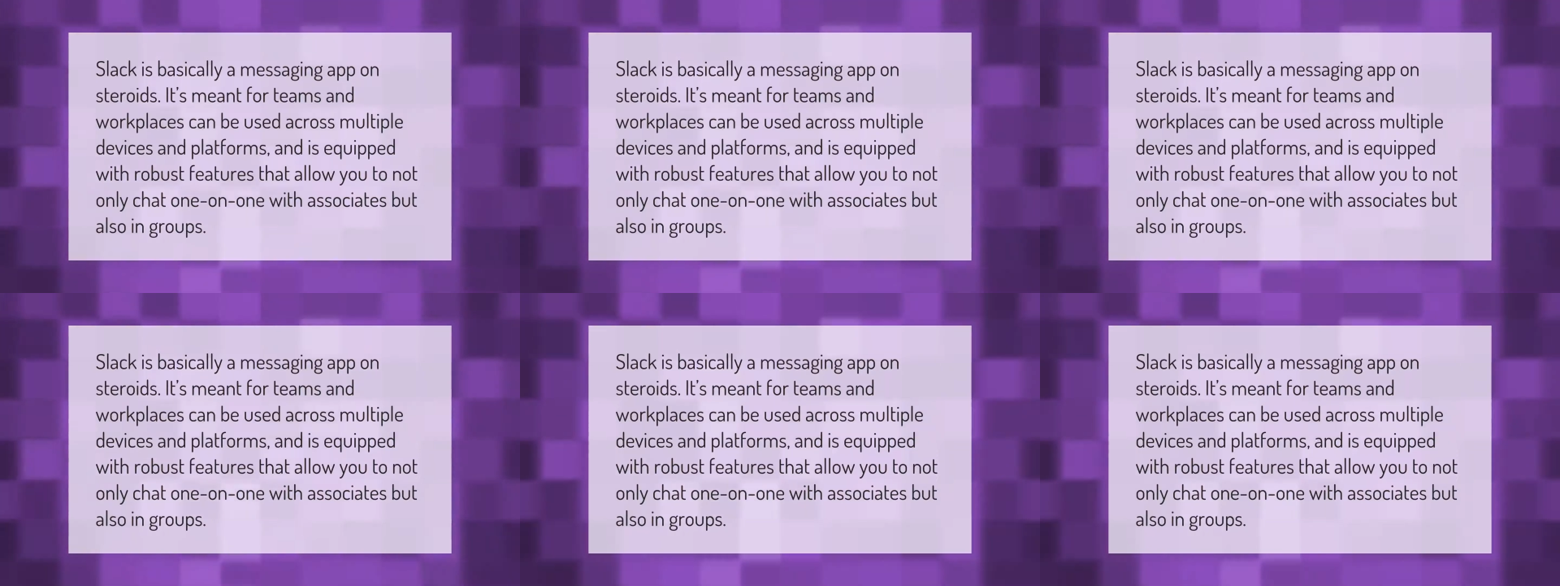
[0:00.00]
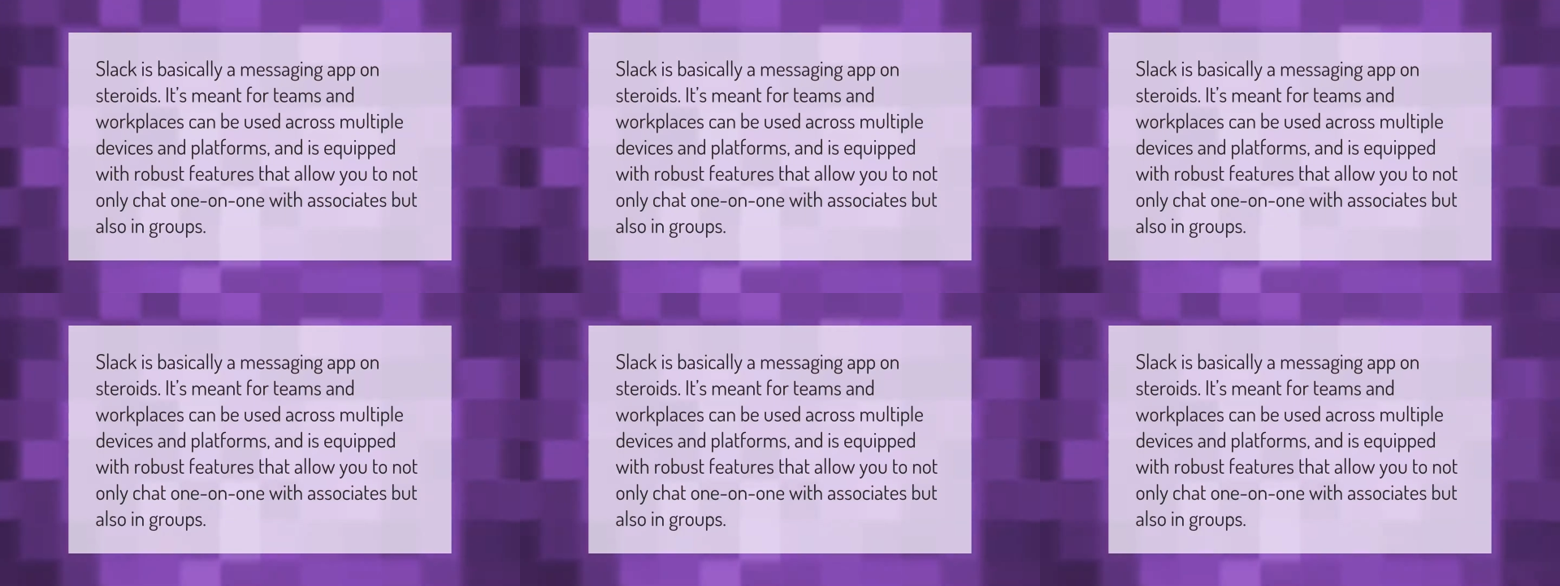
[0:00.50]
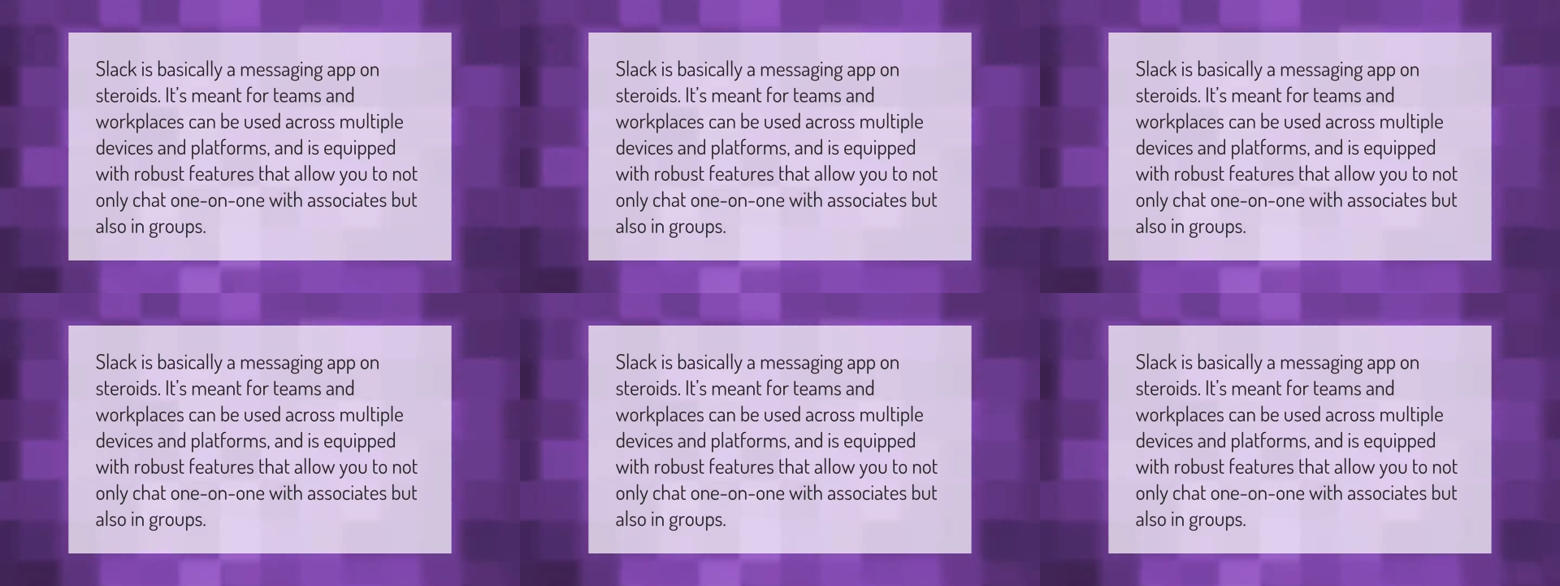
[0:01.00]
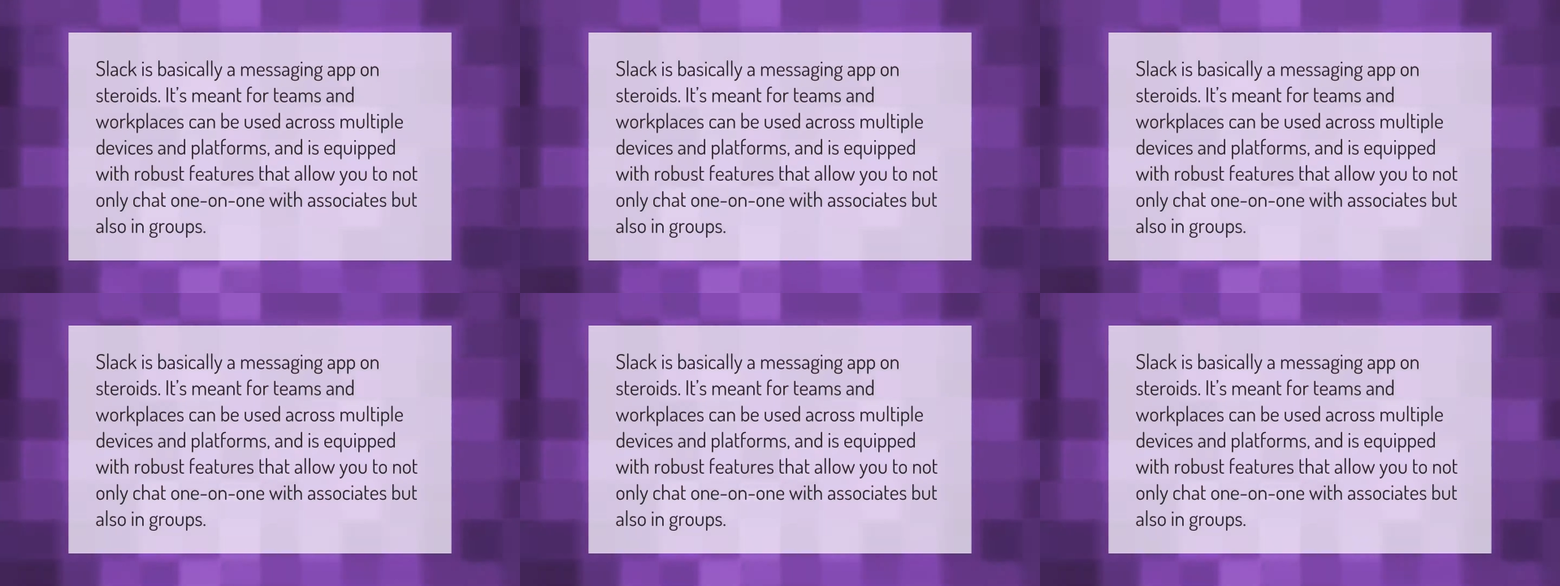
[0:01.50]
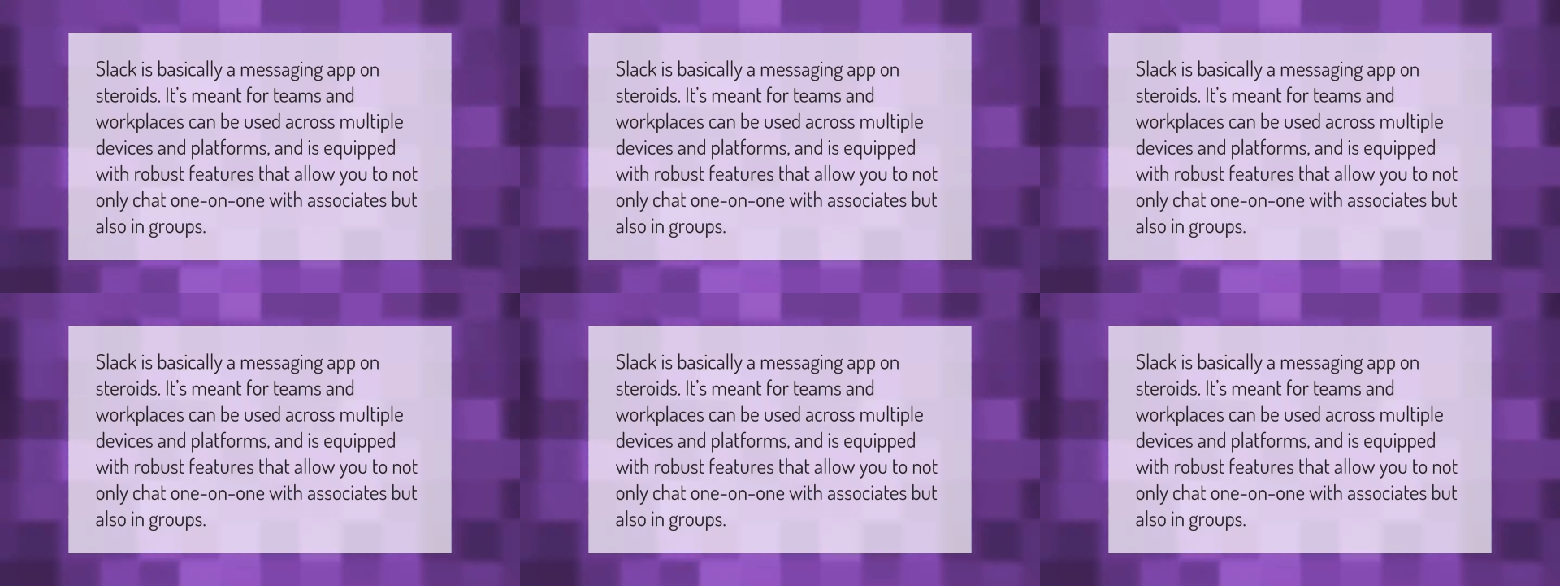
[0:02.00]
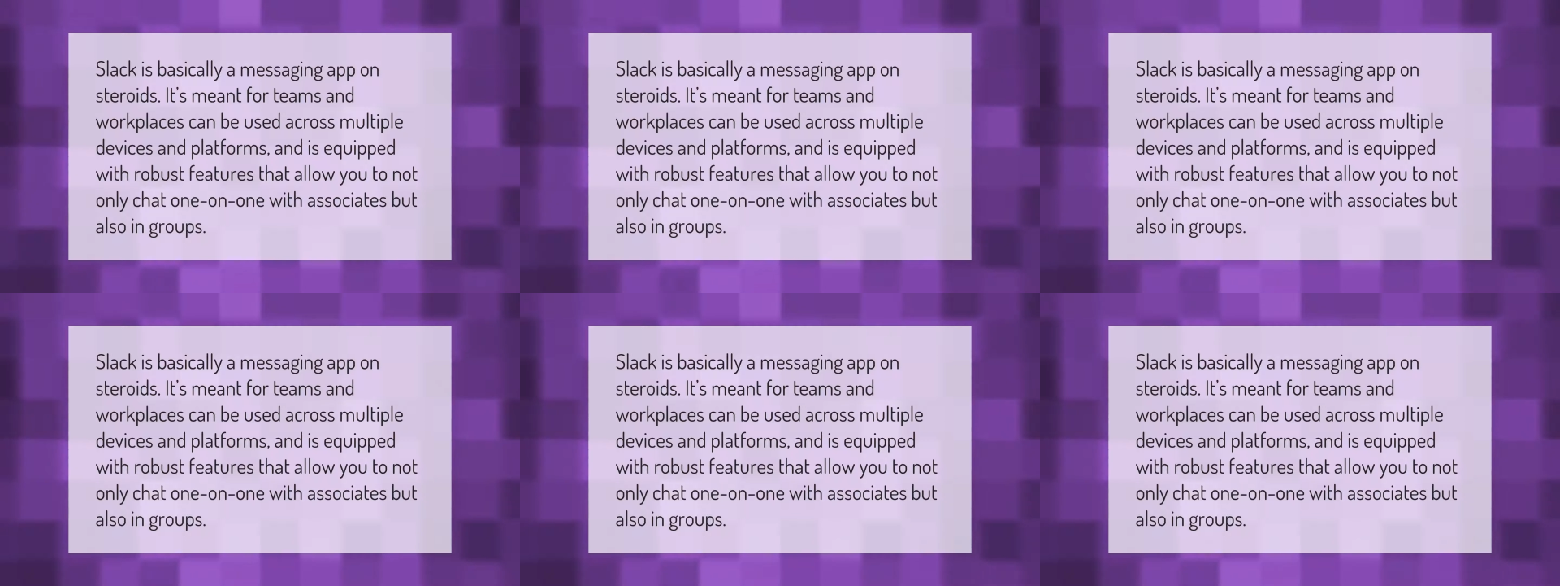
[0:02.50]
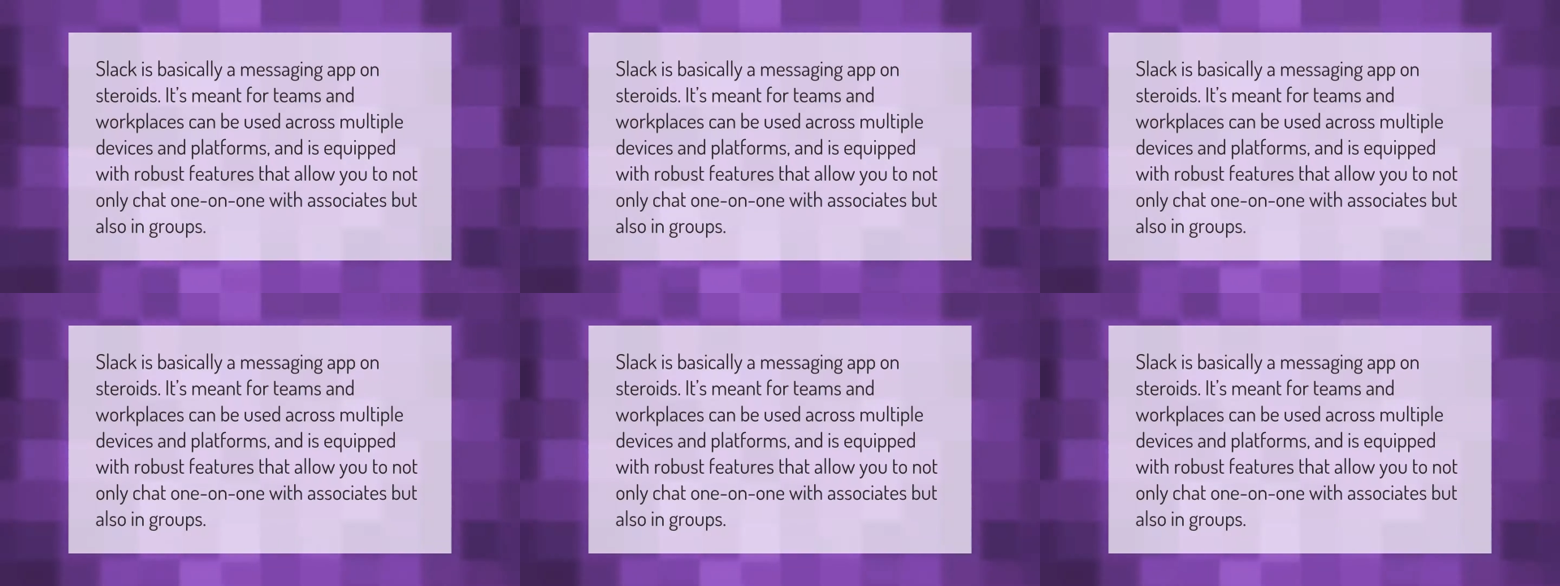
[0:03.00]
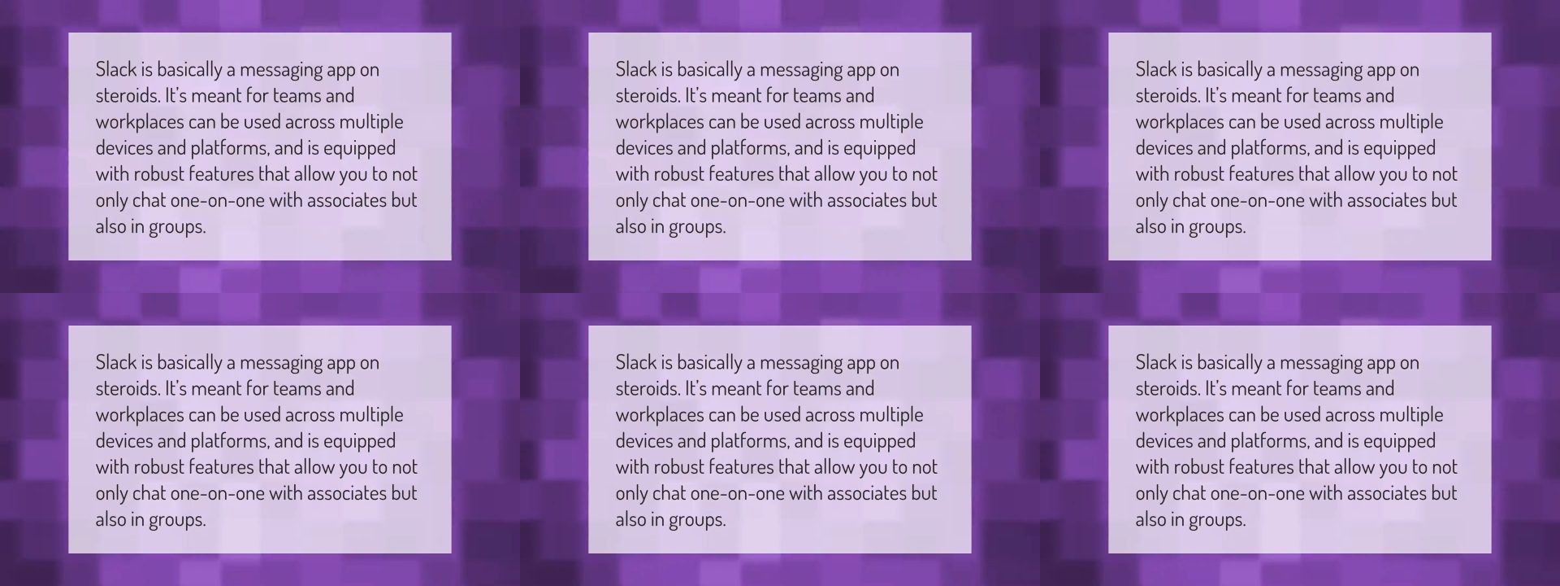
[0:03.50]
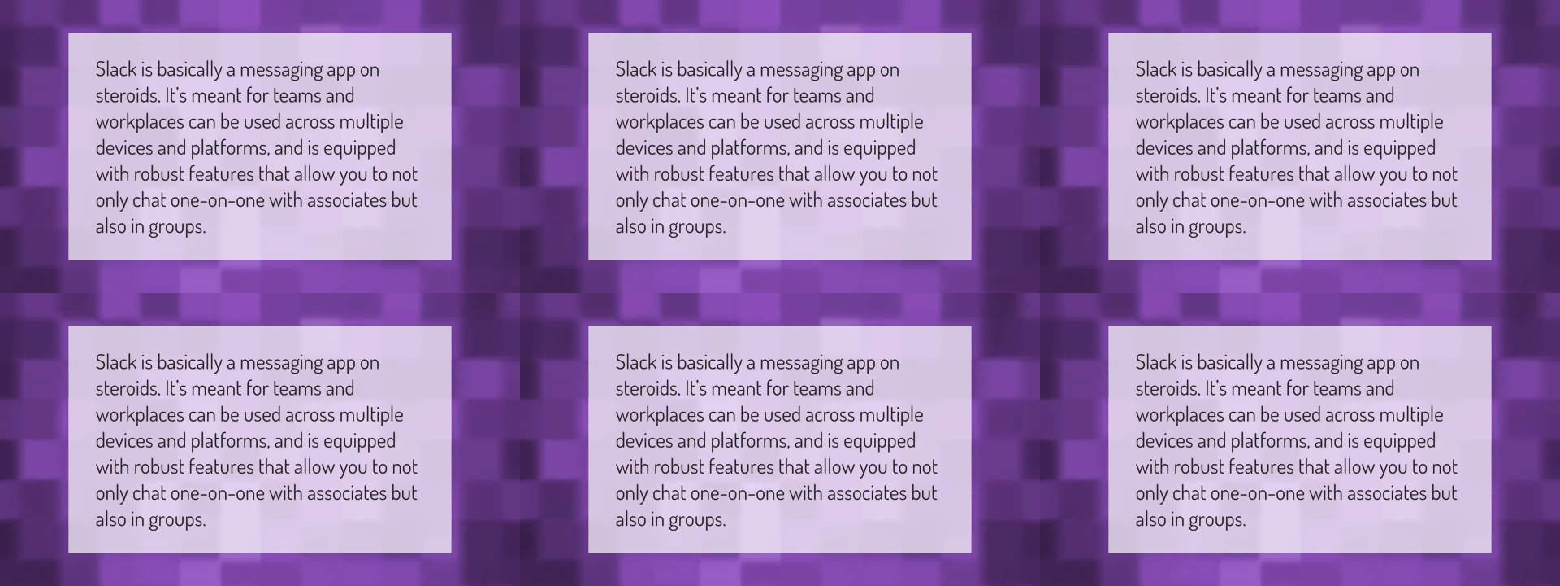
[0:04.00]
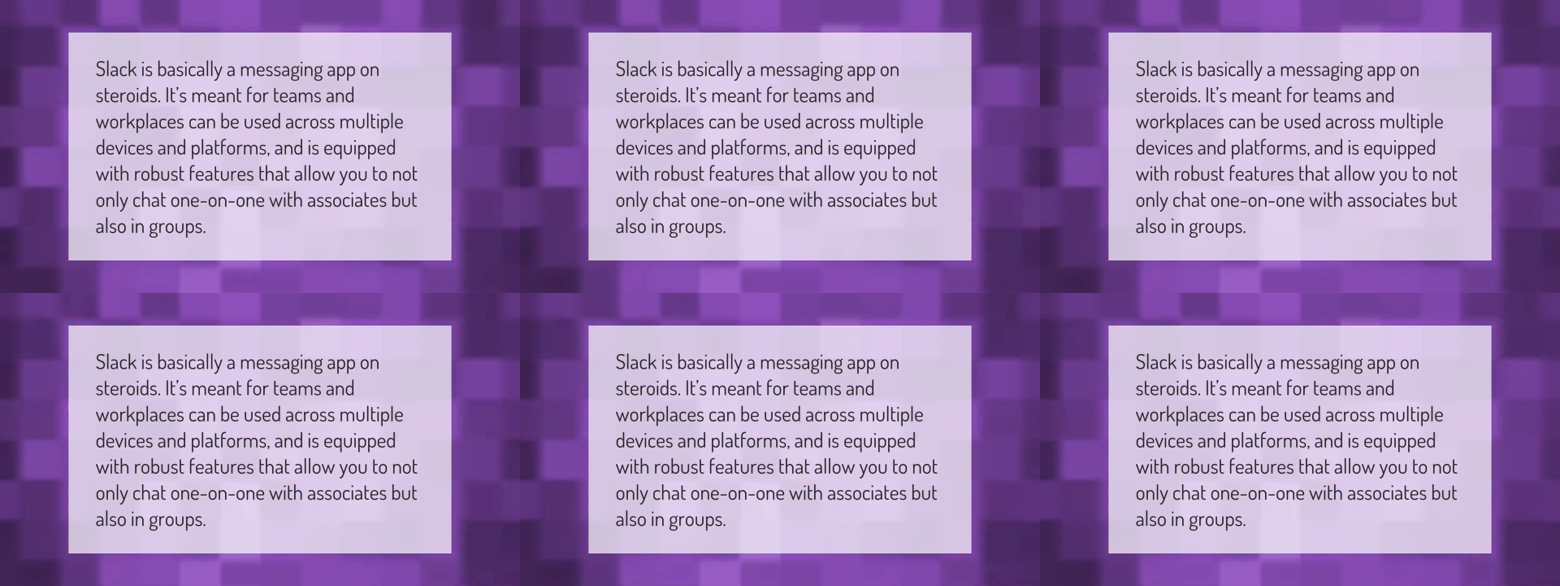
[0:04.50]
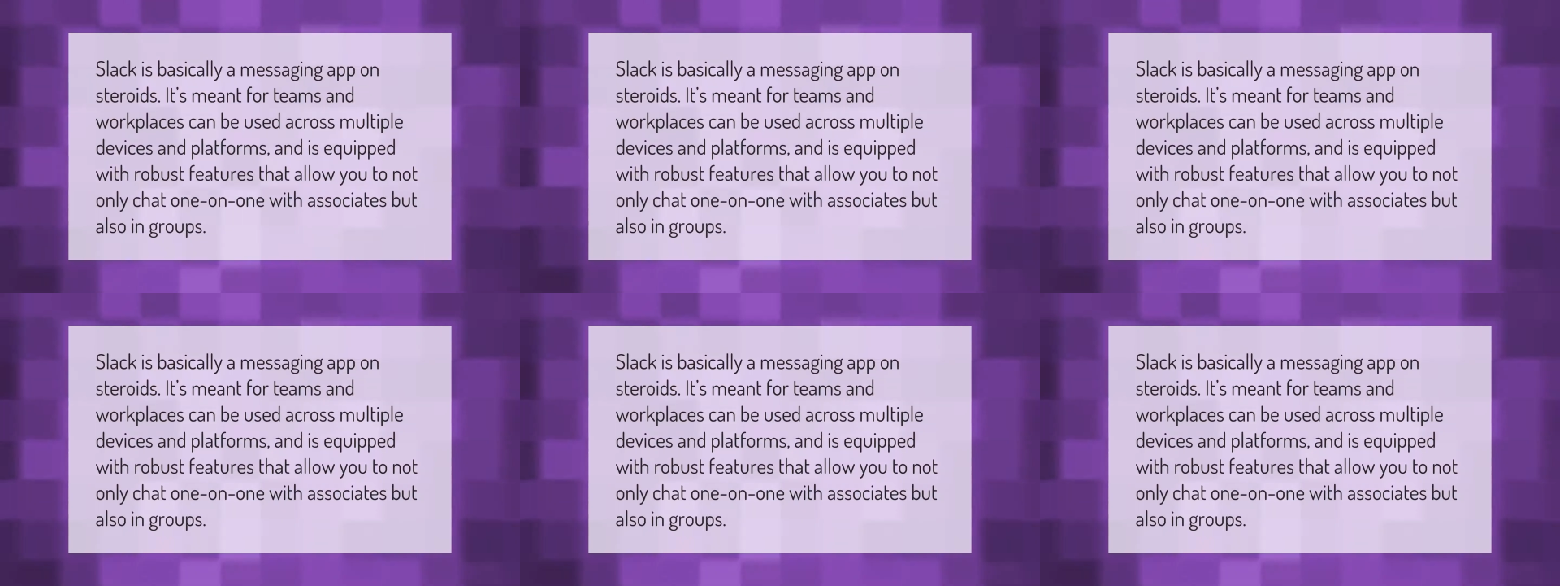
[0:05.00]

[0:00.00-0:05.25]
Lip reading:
(no speaker visible)